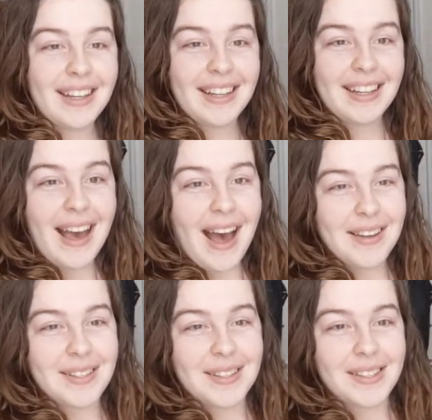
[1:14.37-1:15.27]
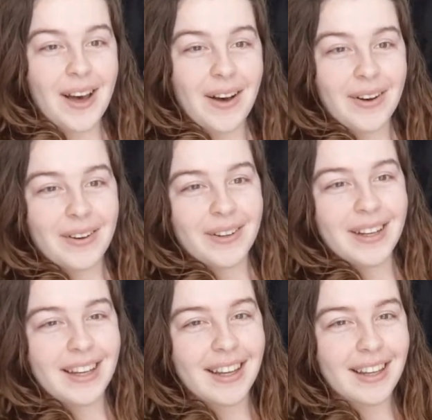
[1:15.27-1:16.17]
Yeah, so
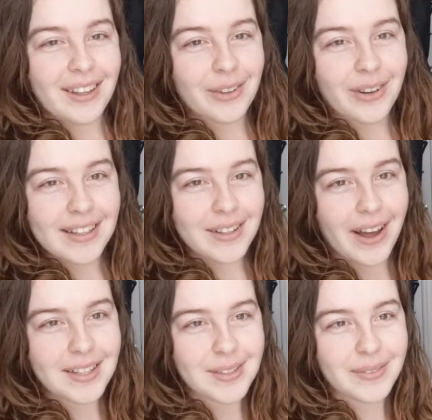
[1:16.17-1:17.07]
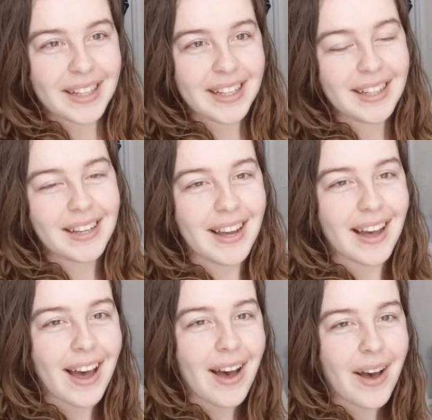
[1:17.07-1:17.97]
you guys lost me.
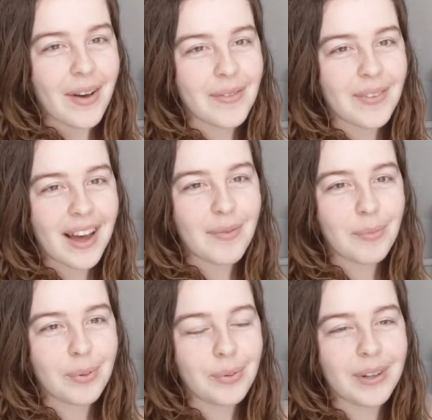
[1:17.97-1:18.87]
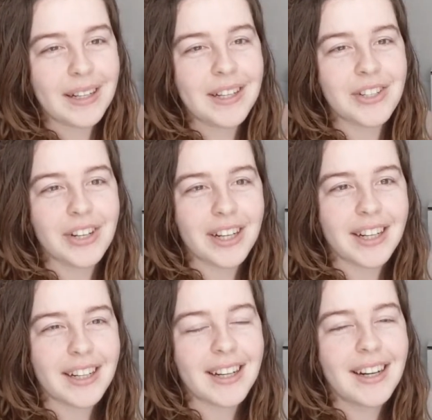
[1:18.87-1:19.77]
I'm pretty
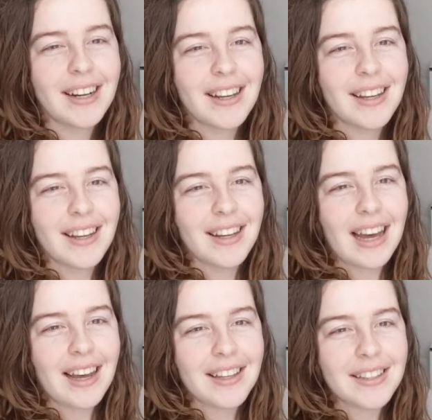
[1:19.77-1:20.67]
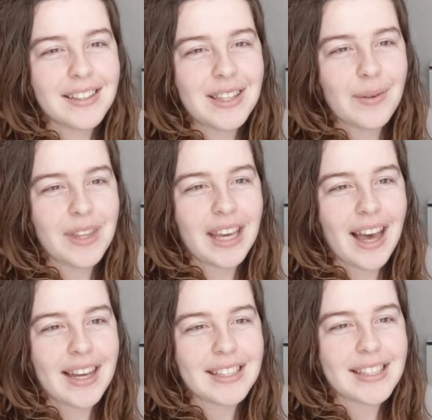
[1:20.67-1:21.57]
sure something
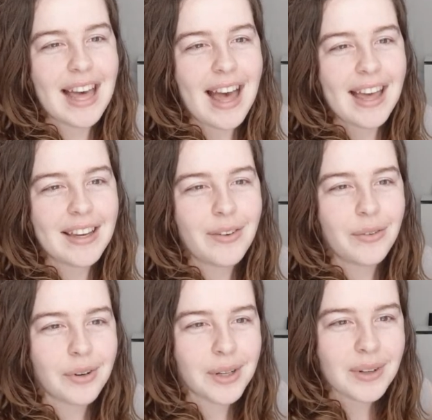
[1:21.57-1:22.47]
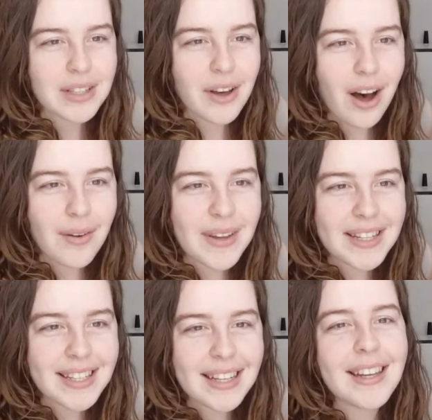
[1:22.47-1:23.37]
I said or was
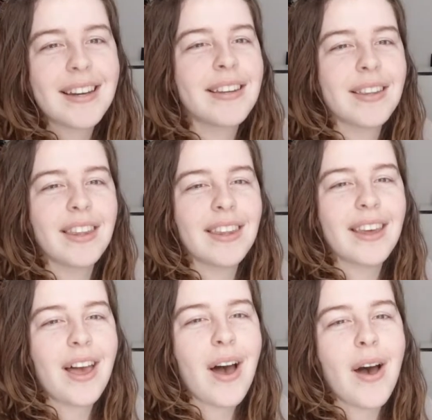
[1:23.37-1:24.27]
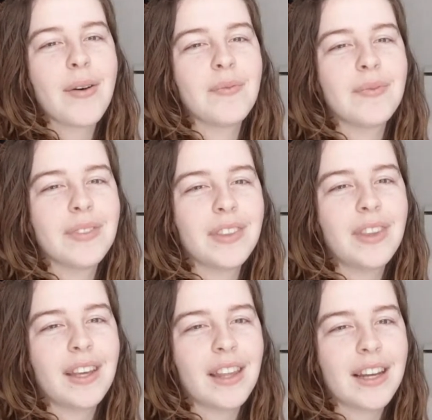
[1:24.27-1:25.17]
commented
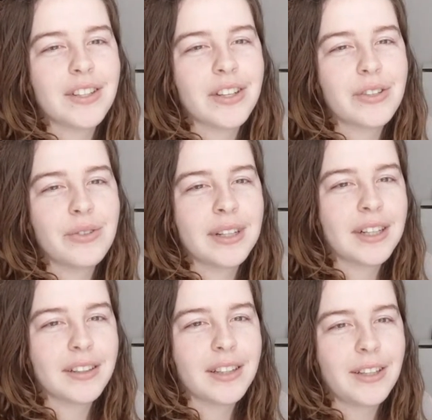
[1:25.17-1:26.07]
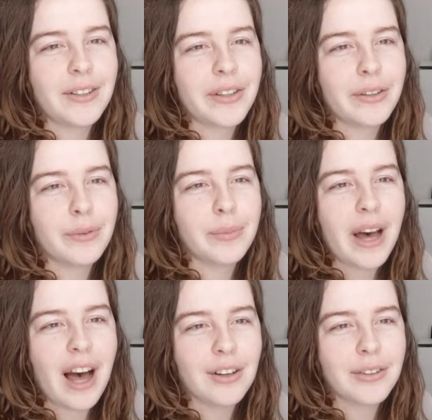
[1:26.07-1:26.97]
that like just triggered the YouTube
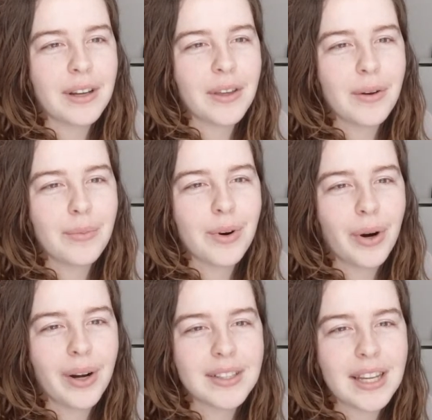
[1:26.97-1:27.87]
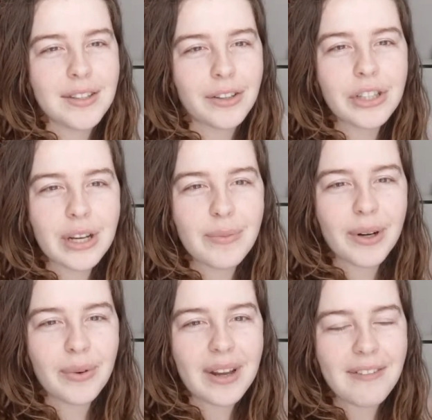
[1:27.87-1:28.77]
algorithm or censorship
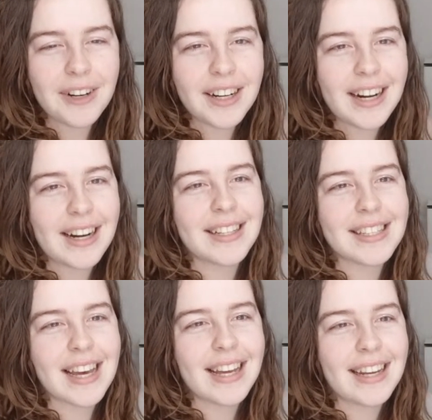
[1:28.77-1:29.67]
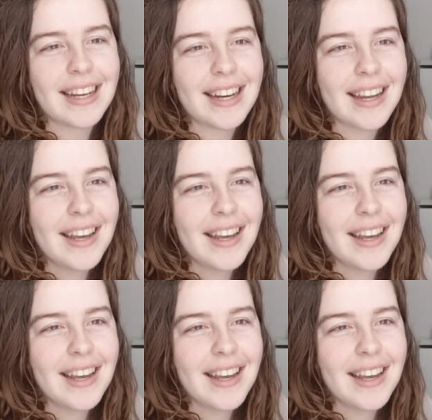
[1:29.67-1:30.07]
or whatever and decided